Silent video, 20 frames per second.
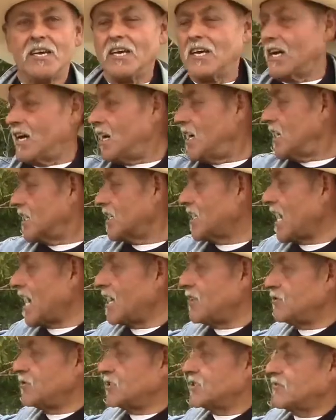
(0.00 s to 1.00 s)
uh,
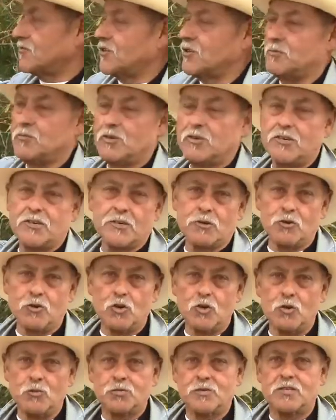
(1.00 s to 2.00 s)
gatherings of community
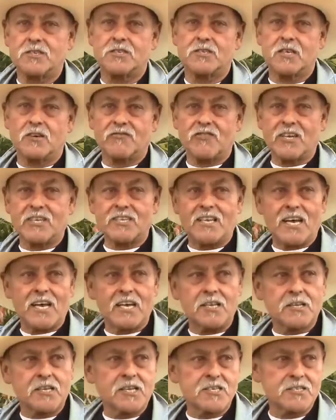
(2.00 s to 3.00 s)
groups and stuff like
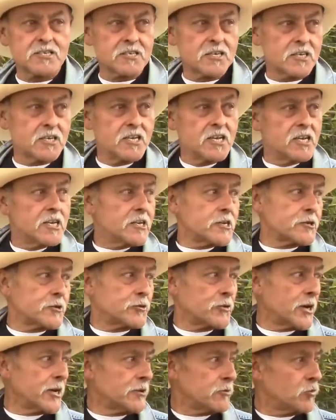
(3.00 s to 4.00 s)
that. Because a
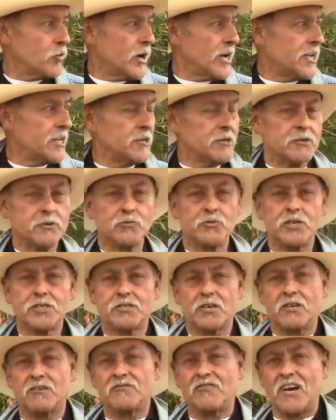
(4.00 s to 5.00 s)
great way to
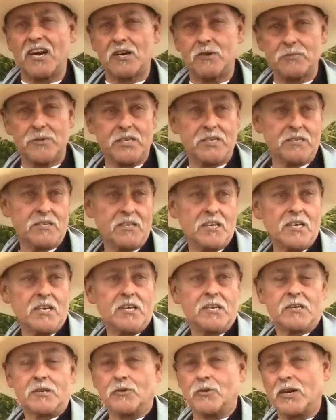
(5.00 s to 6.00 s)
enrich our environment,
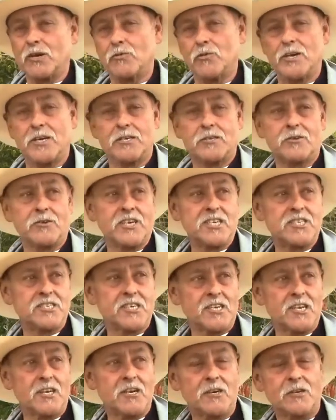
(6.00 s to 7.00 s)
great way to educate our